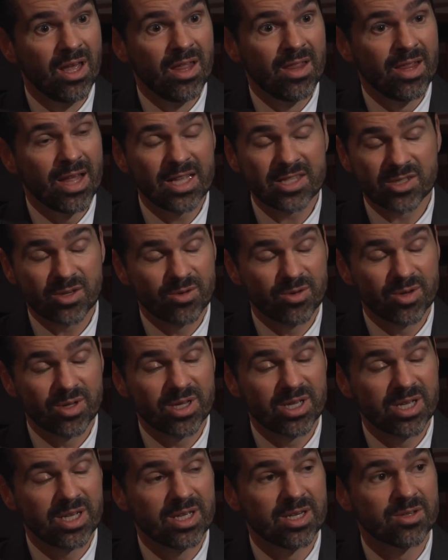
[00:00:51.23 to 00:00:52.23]
That's a
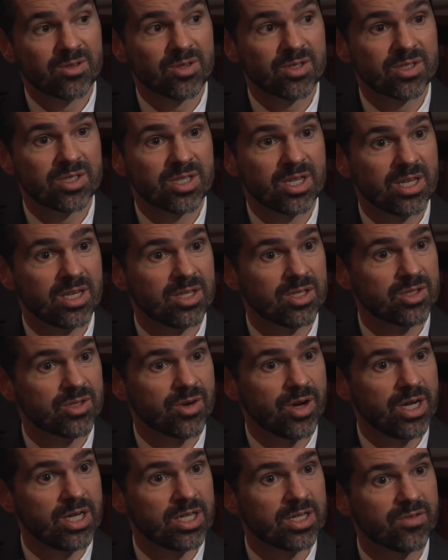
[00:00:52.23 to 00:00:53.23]
really interesting and
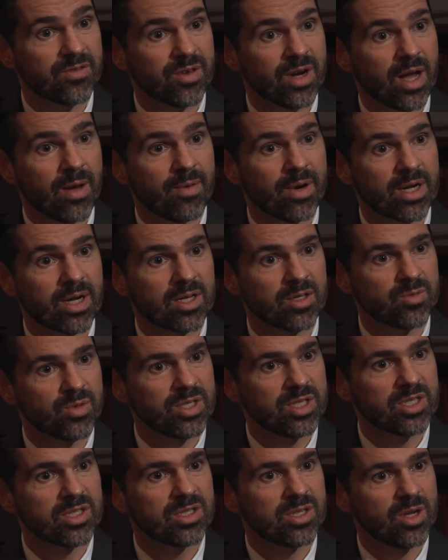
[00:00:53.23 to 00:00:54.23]
strange phenomenon, because we
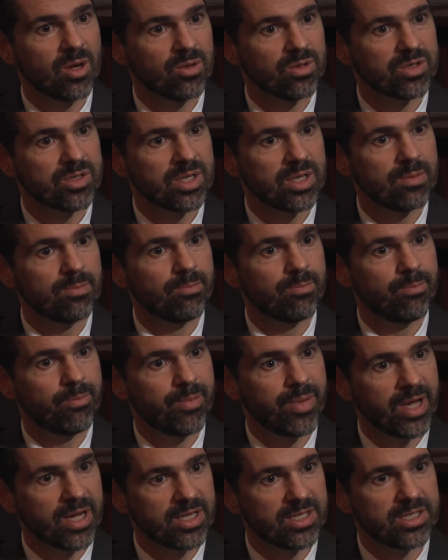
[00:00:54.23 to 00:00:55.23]
just don't see
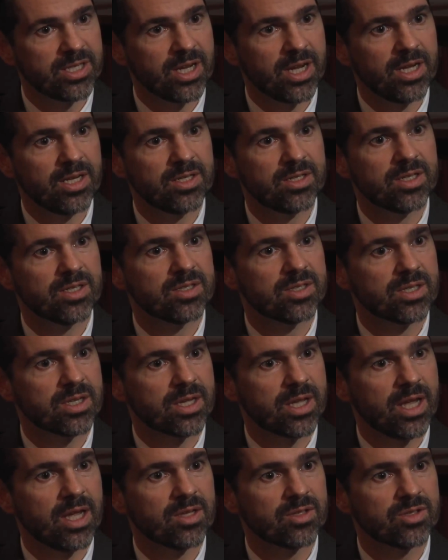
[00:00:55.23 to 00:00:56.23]
big changes in
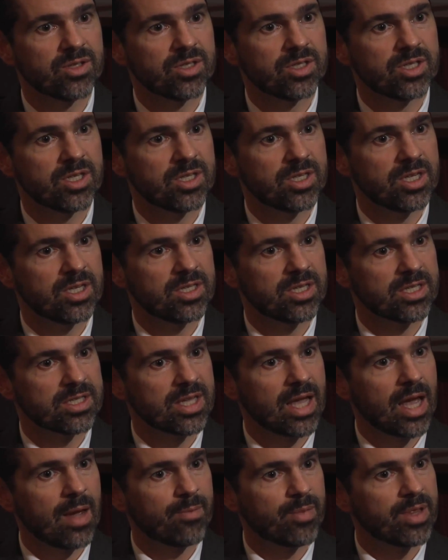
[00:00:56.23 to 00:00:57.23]
cancer statistics
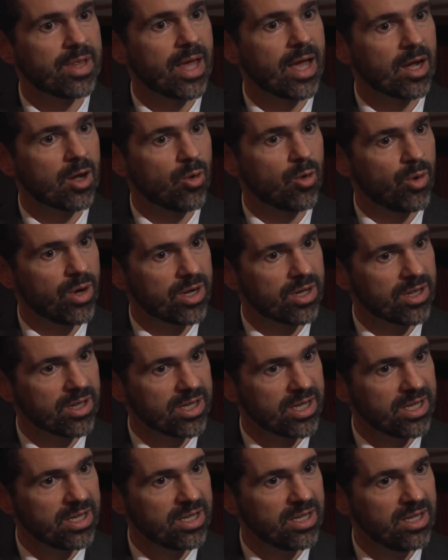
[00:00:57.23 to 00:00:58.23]
happen that
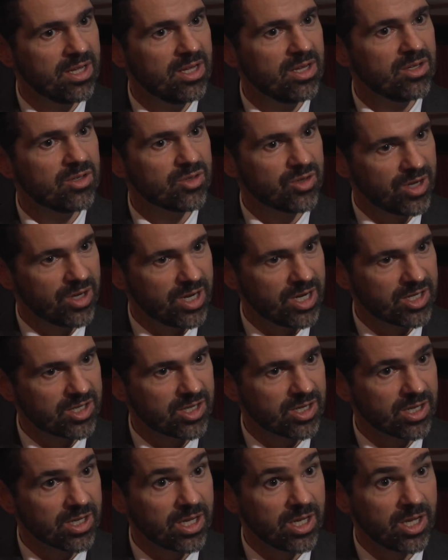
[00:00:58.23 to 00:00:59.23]
quickly
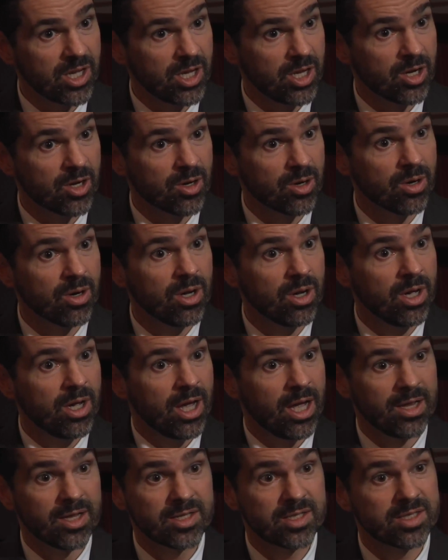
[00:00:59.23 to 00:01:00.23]
traditionally here,
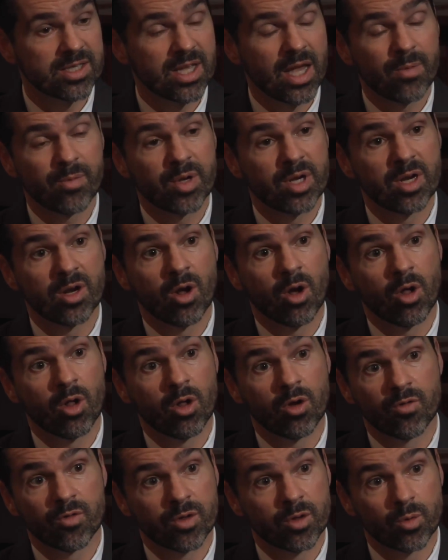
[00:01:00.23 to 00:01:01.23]
and this is happening all
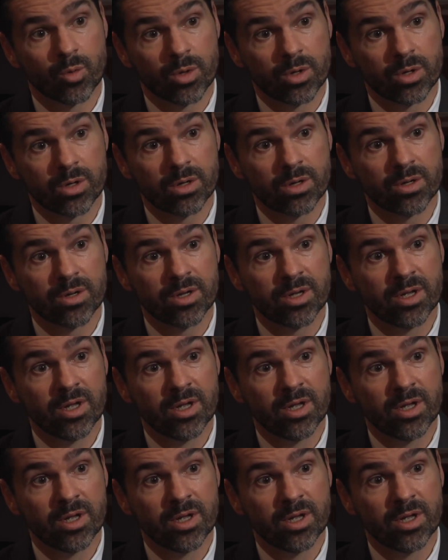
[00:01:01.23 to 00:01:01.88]
over the world.